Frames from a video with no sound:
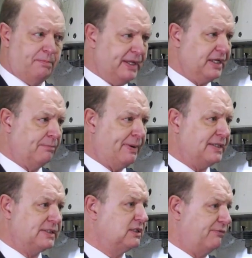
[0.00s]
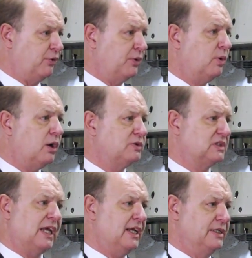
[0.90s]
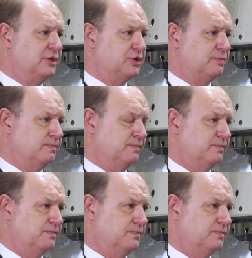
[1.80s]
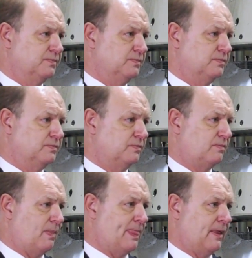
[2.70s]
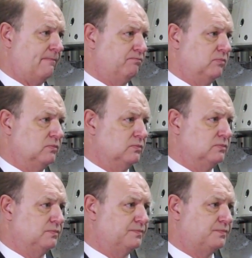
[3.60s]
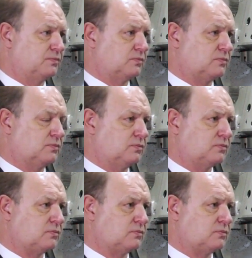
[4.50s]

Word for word: be competitive on the world stage. And I think that's quite important, Greg, is that um, when I was